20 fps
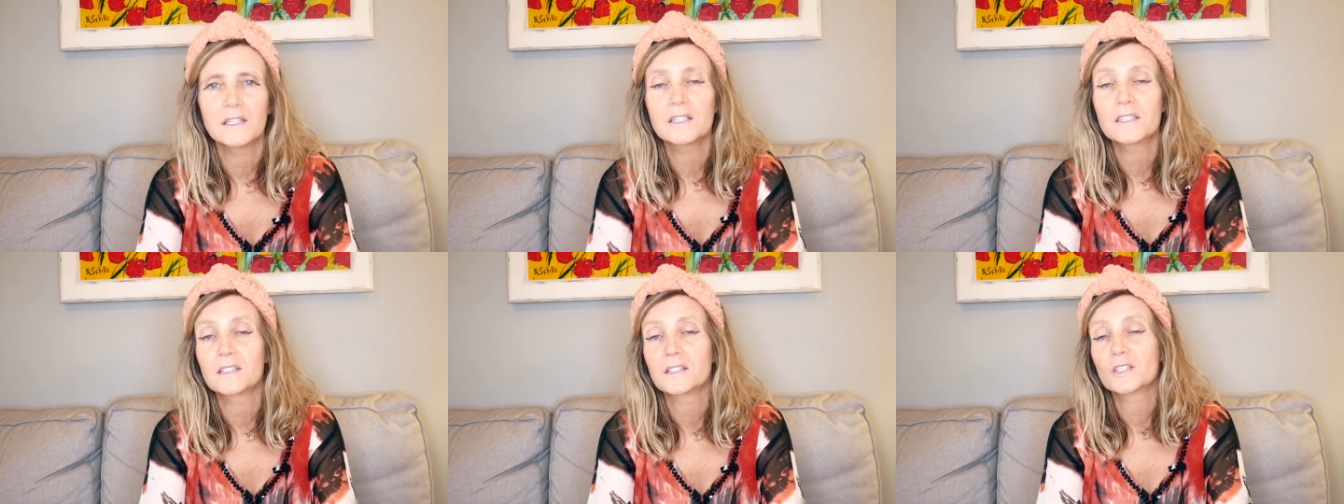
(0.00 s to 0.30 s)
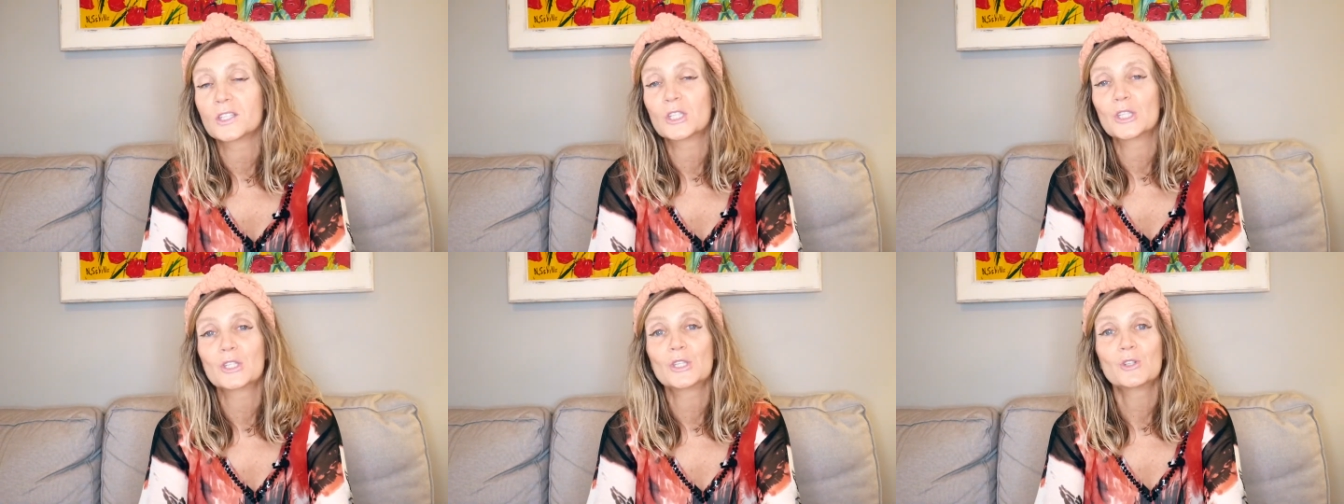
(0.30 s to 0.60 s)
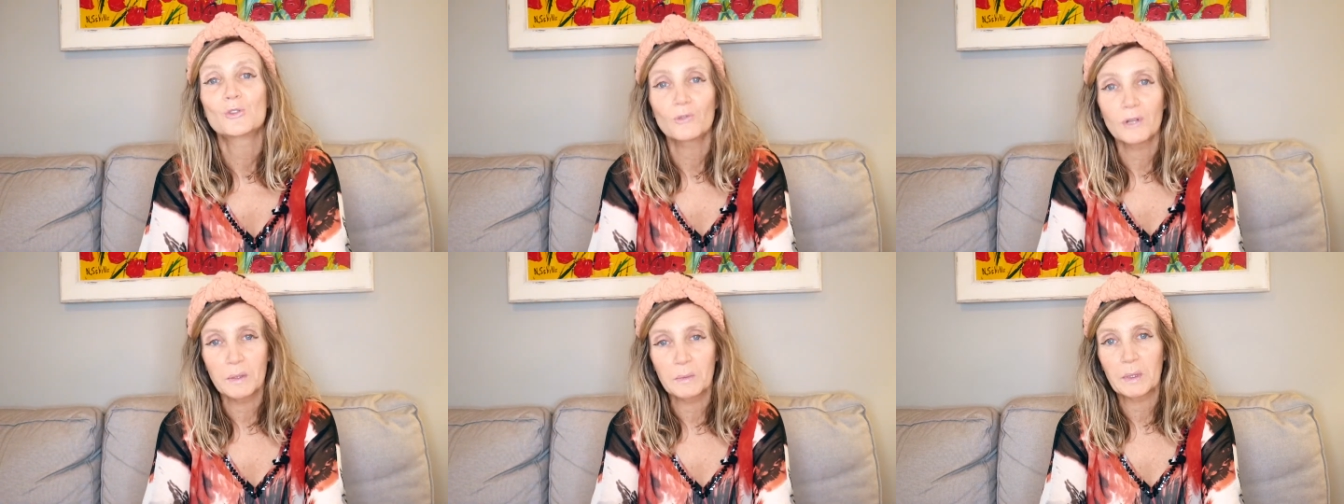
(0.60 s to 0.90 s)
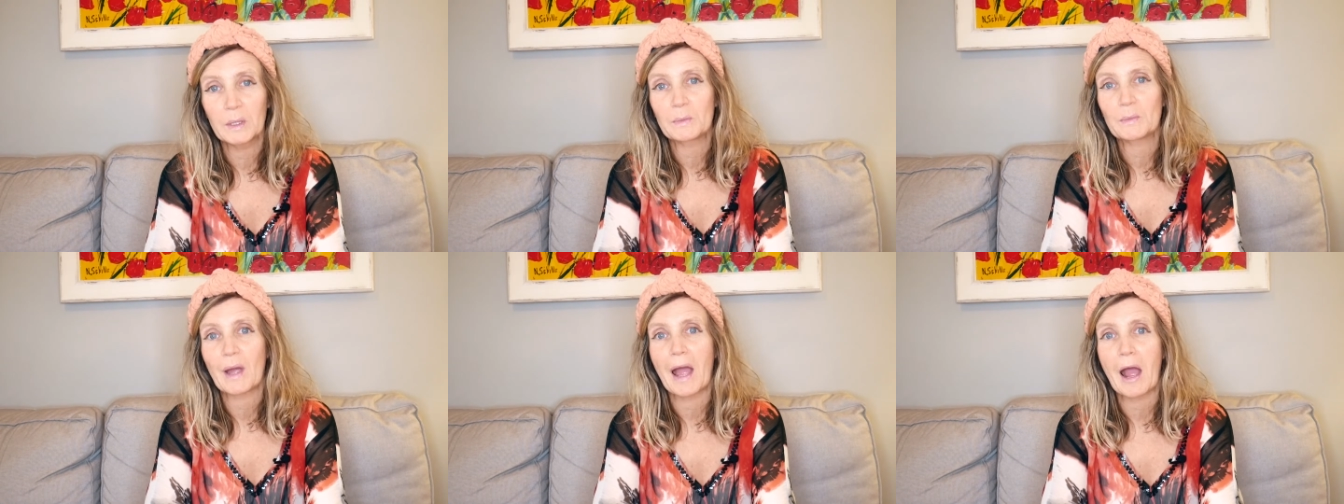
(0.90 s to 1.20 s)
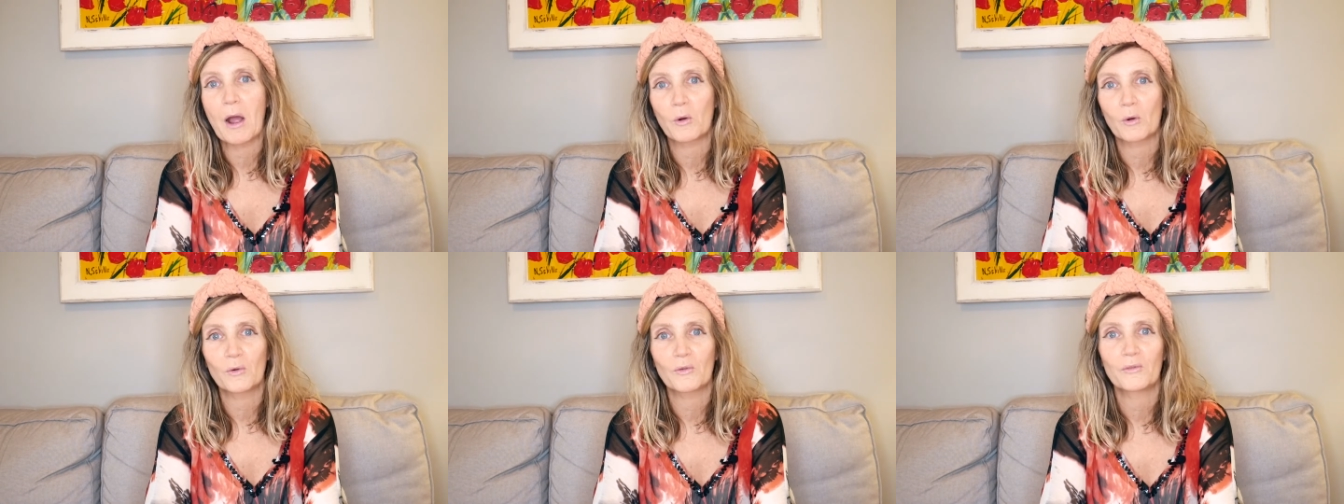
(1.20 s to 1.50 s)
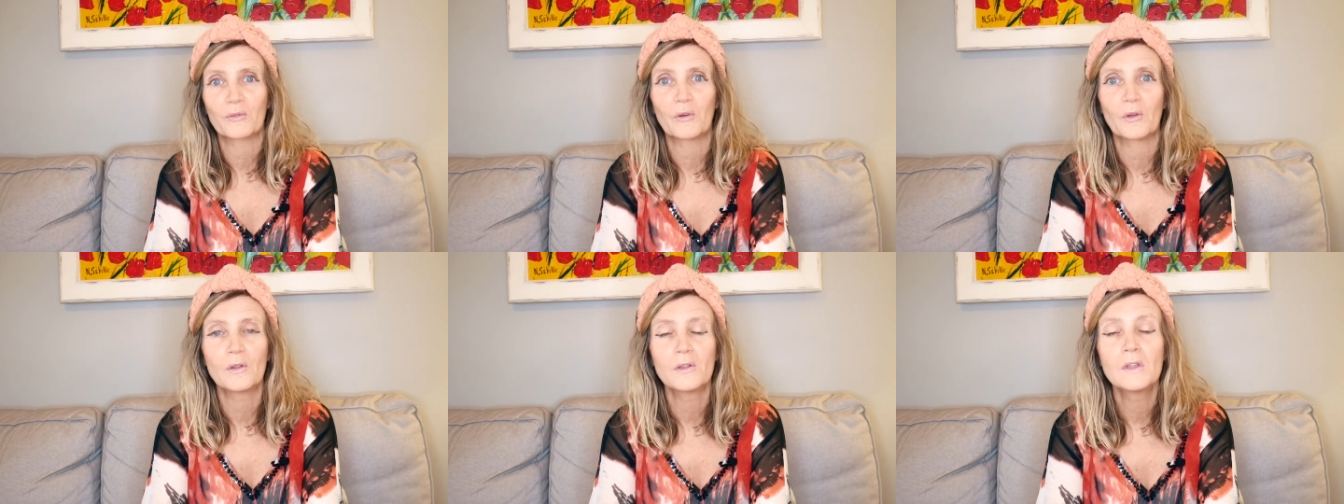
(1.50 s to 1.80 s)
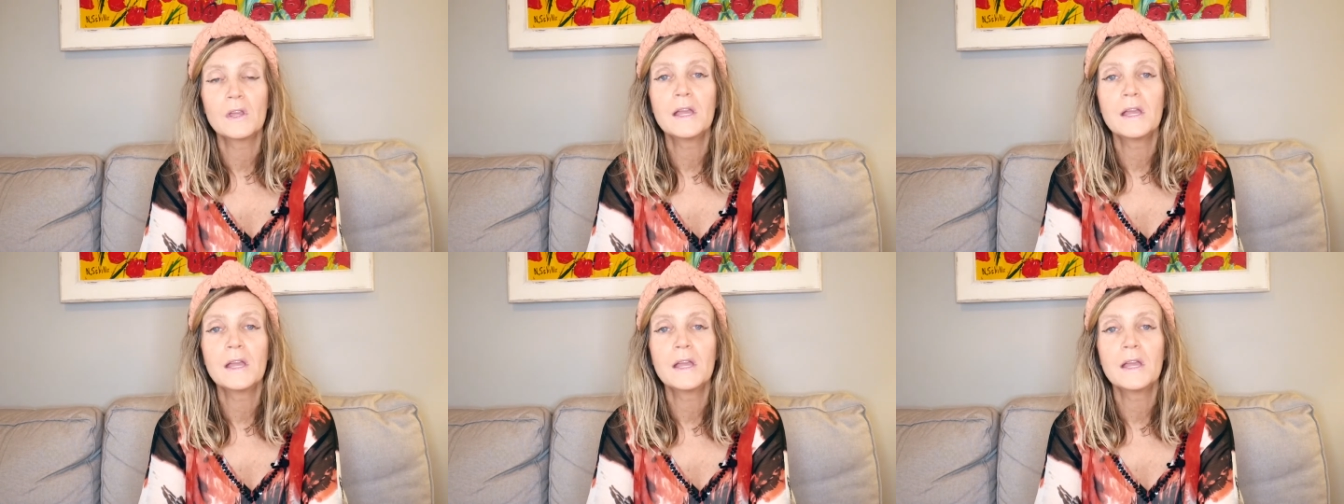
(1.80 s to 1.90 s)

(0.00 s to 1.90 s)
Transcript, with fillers: It's extremely powerful.